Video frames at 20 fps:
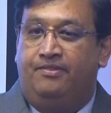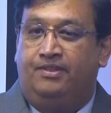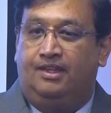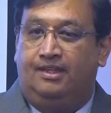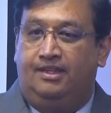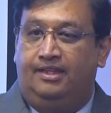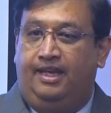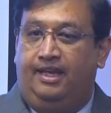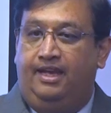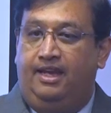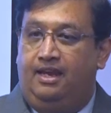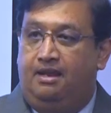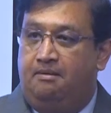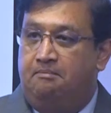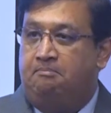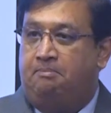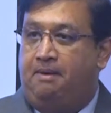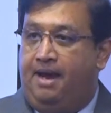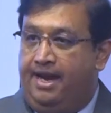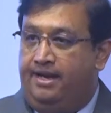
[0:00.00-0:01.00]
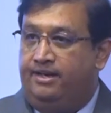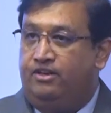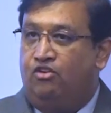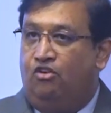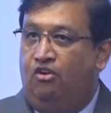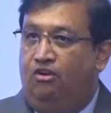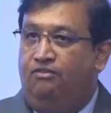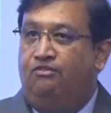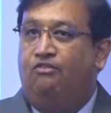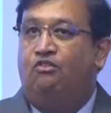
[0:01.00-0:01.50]
the impact
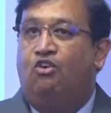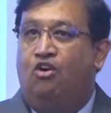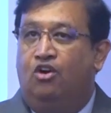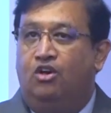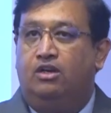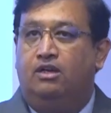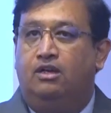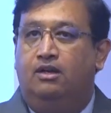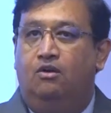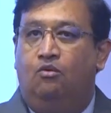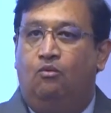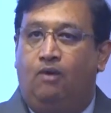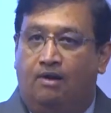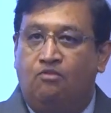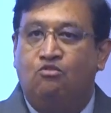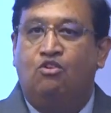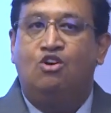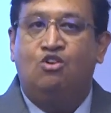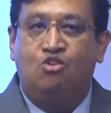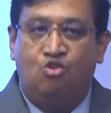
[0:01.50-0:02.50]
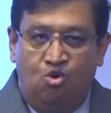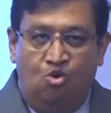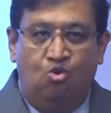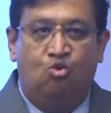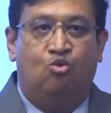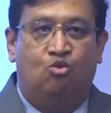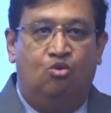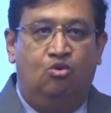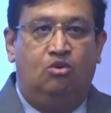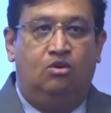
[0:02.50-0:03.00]
of what one would
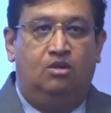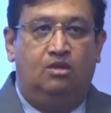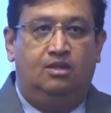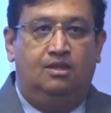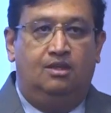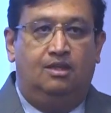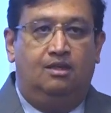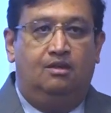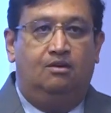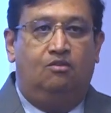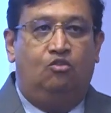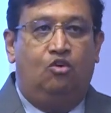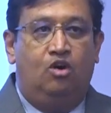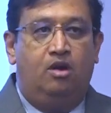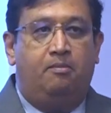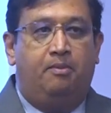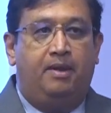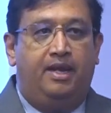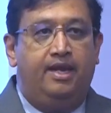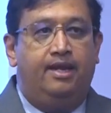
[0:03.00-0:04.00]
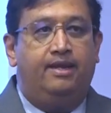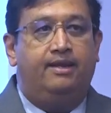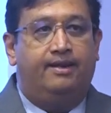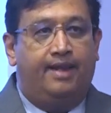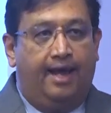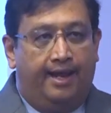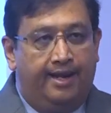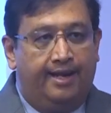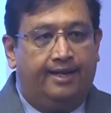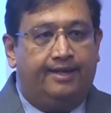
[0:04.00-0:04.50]
do would be
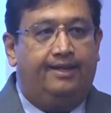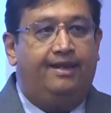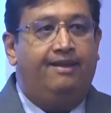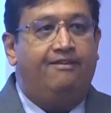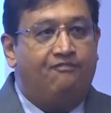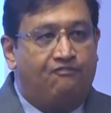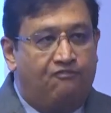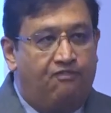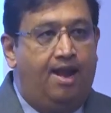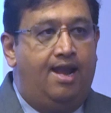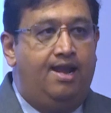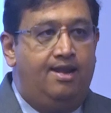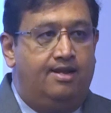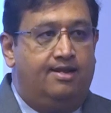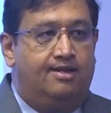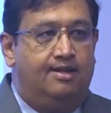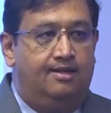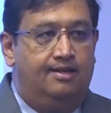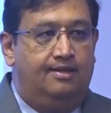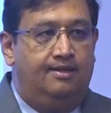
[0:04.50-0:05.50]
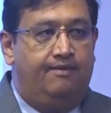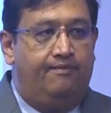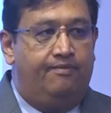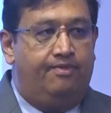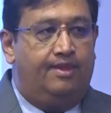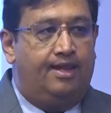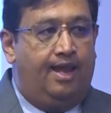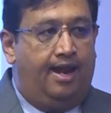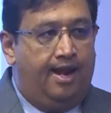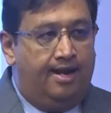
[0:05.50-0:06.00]
directly felt
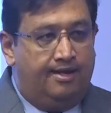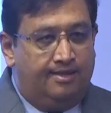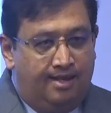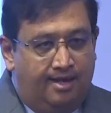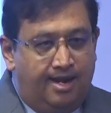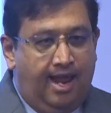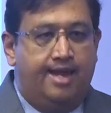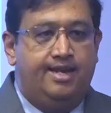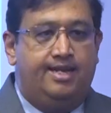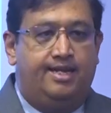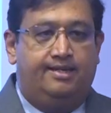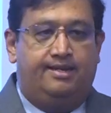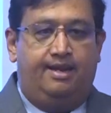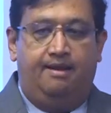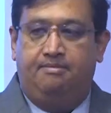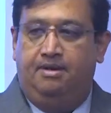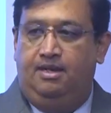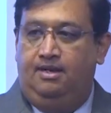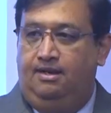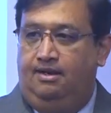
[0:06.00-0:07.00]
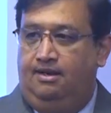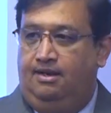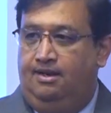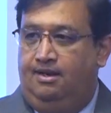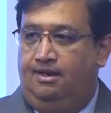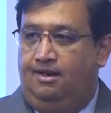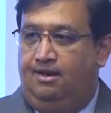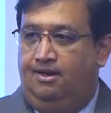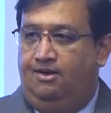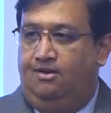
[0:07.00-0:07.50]
at the dining table
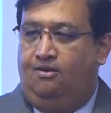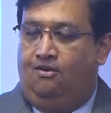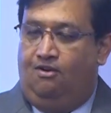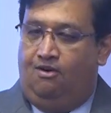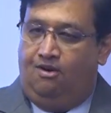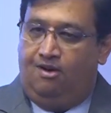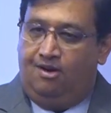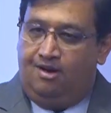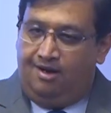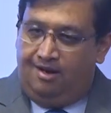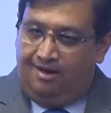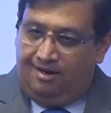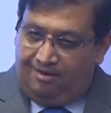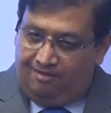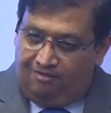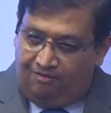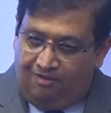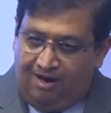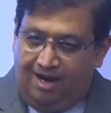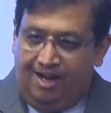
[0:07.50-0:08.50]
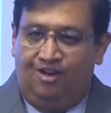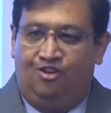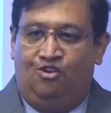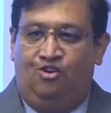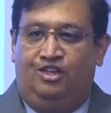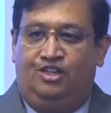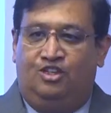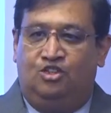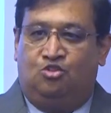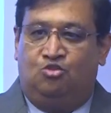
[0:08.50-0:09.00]
or while
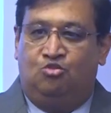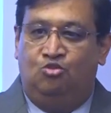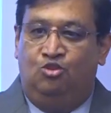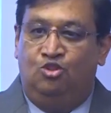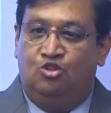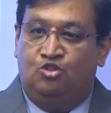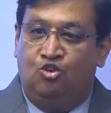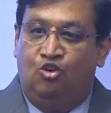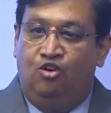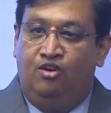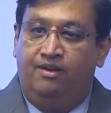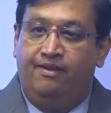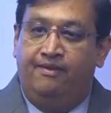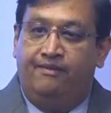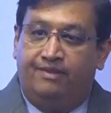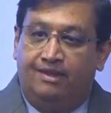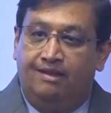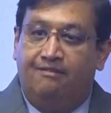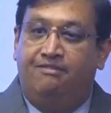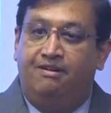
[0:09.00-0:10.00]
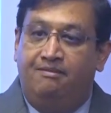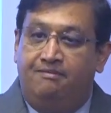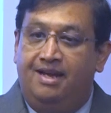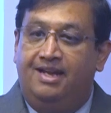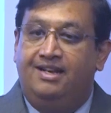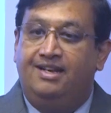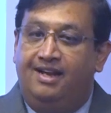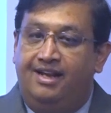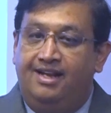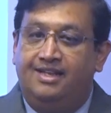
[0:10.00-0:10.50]
going to school. So the
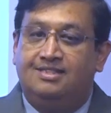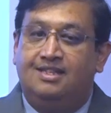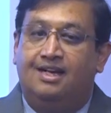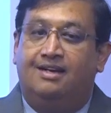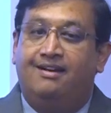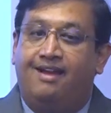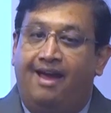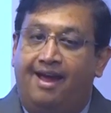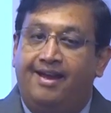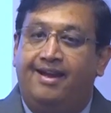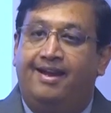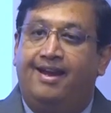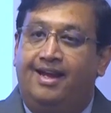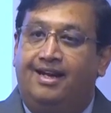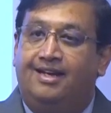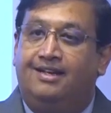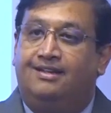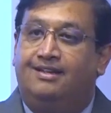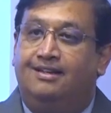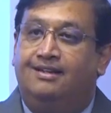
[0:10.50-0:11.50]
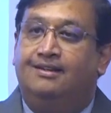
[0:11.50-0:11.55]
women is a direct,